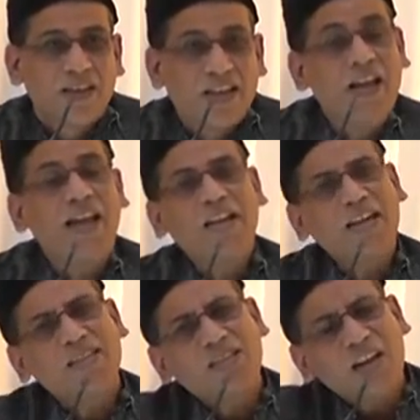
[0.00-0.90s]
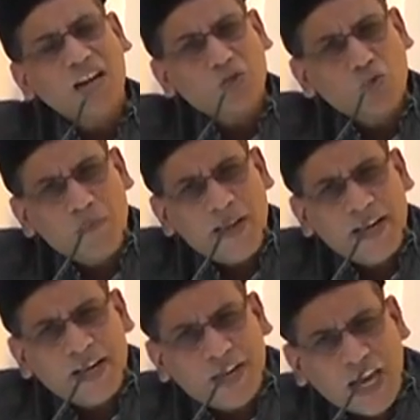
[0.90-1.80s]
In any case, there are so
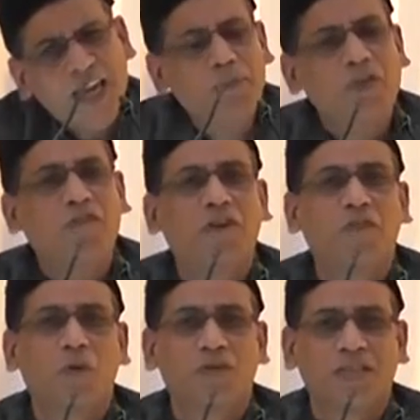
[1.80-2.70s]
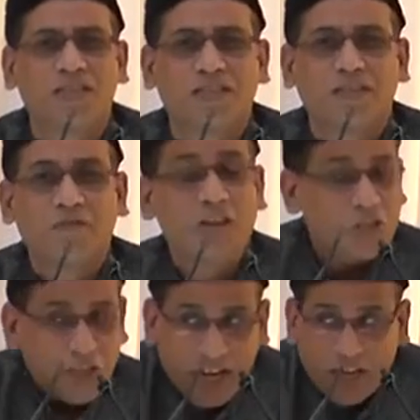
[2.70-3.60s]
many types of divorces where
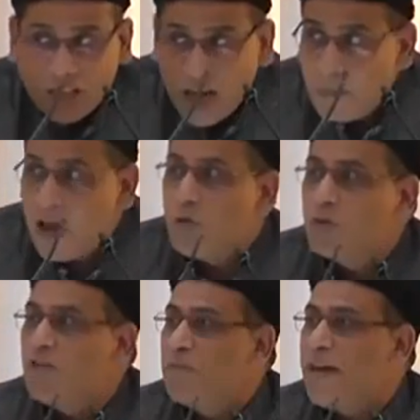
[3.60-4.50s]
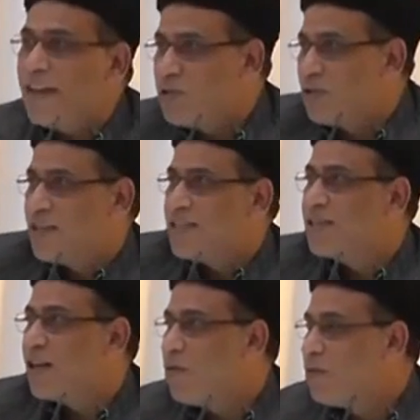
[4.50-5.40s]
she can come out of marriage on this
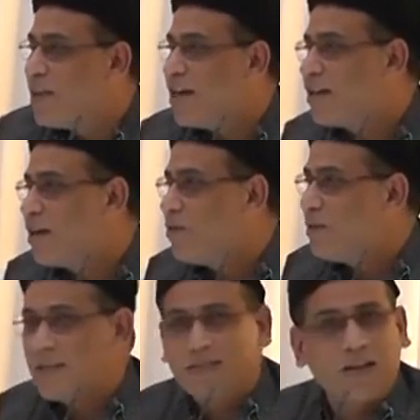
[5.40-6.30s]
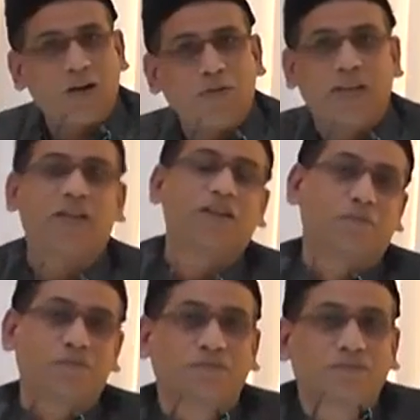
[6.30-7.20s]
ground, that ground, this ground, that
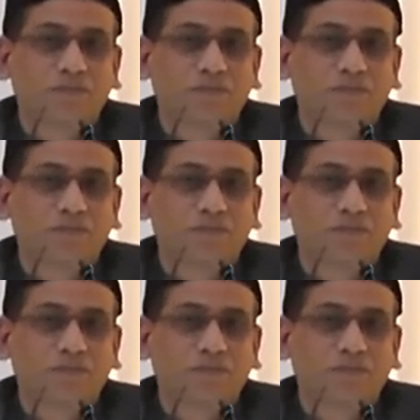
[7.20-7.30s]
ground.